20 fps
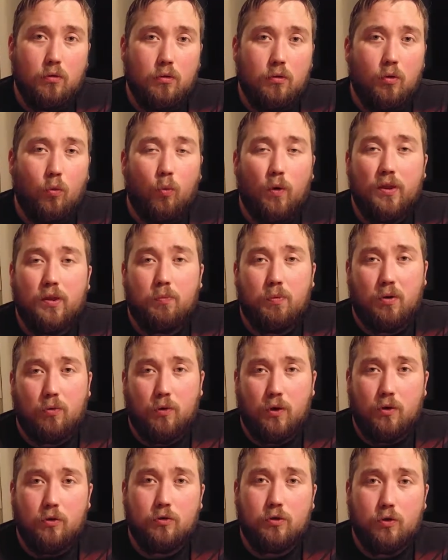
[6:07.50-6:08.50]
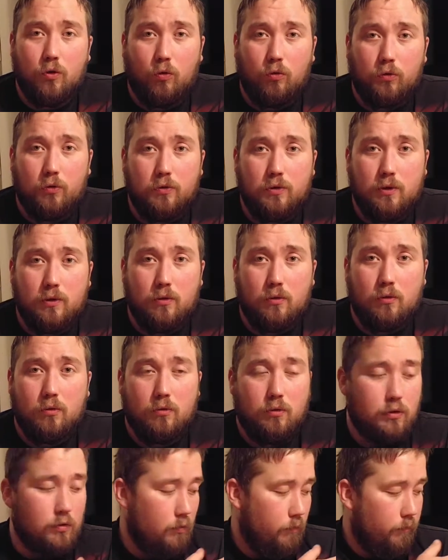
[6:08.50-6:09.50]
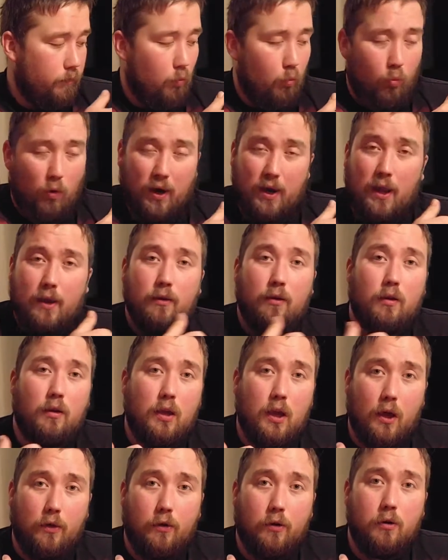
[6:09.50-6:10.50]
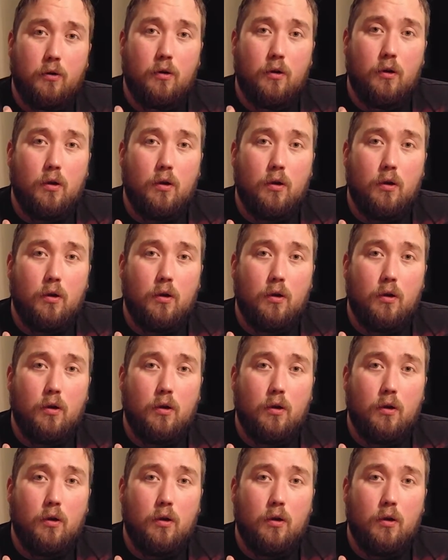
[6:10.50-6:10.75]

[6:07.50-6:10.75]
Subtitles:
the width between your shoulders, so from one end to the other,